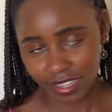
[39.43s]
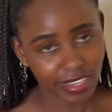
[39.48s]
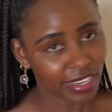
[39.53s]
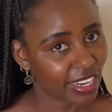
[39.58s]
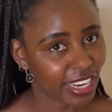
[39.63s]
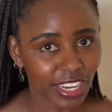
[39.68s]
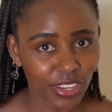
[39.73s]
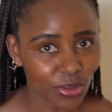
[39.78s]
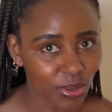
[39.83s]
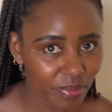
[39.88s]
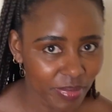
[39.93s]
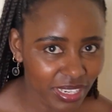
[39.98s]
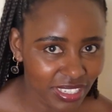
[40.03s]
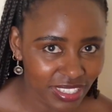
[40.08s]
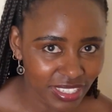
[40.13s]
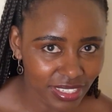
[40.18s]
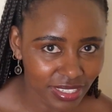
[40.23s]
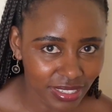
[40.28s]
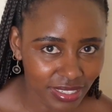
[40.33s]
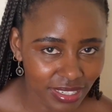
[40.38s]
Can you
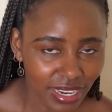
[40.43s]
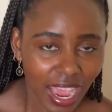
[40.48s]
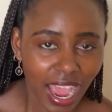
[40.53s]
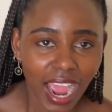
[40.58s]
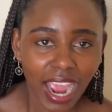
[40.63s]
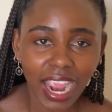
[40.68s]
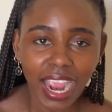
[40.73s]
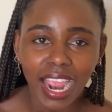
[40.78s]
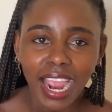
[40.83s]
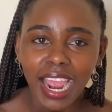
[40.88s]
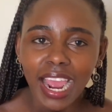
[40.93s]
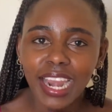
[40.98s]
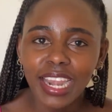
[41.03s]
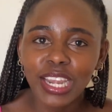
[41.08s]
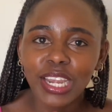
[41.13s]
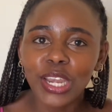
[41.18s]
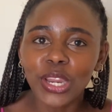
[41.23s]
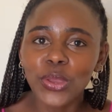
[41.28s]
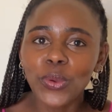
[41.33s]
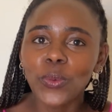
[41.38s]
imagine?
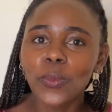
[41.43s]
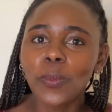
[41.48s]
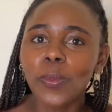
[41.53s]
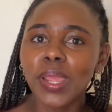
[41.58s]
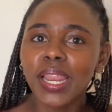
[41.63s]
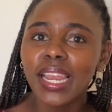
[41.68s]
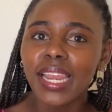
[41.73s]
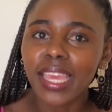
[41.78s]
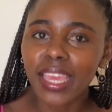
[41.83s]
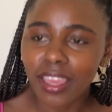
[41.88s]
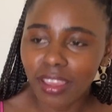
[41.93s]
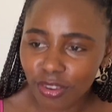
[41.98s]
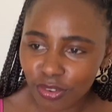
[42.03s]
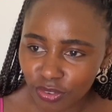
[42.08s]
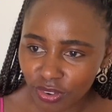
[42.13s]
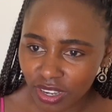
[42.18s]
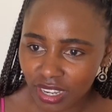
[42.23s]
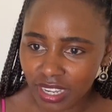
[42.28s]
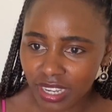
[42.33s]
Can you believe?